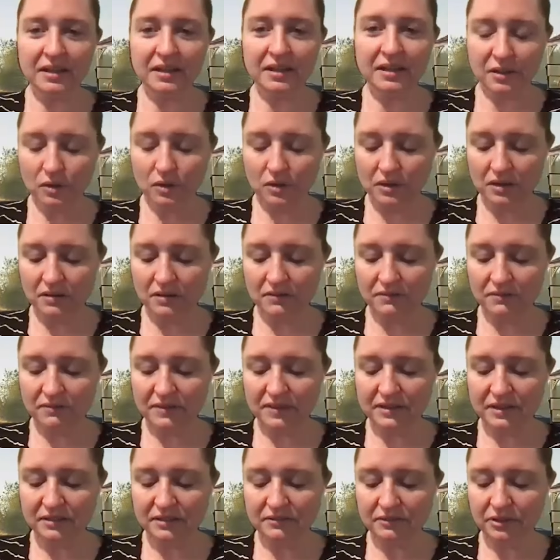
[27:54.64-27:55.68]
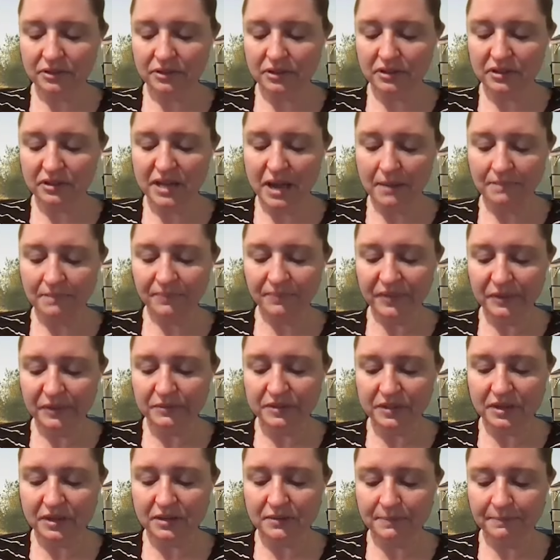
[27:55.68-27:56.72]
had the the festival. Yeah,
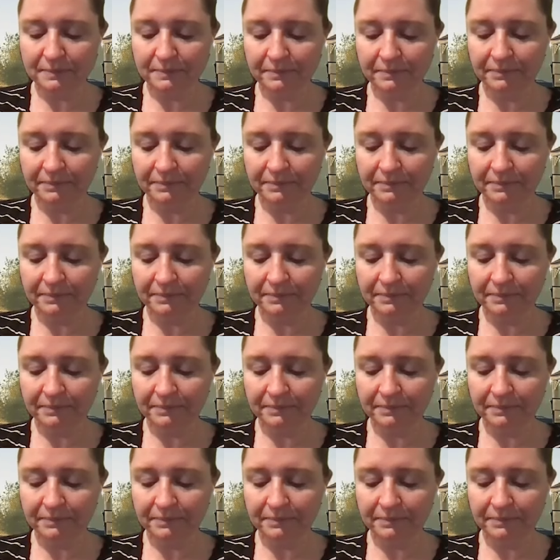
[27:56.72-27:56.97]
yeah.